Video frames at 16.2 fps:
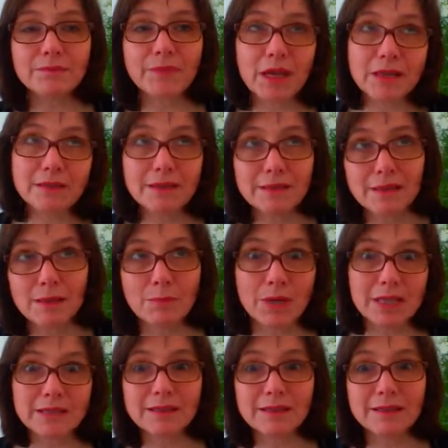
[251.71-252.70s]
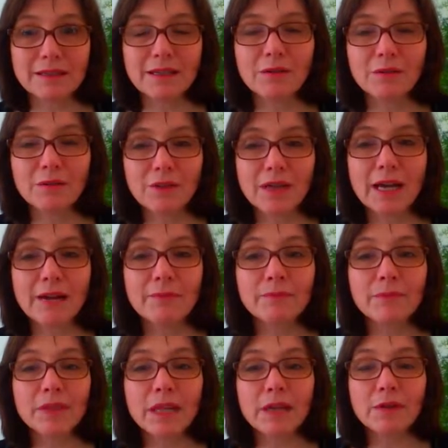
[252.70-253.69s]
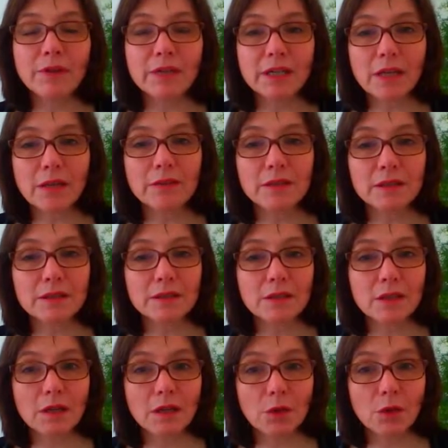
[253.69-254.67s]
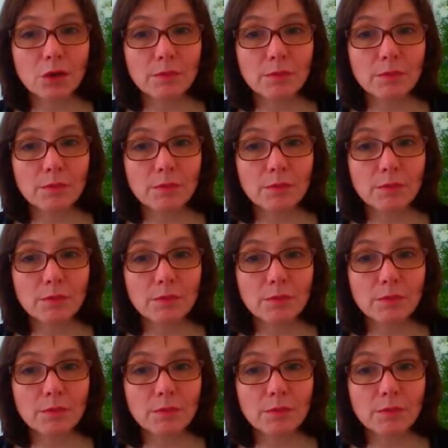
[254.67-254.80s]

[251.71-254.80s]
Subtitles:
President Silvia Fernandez de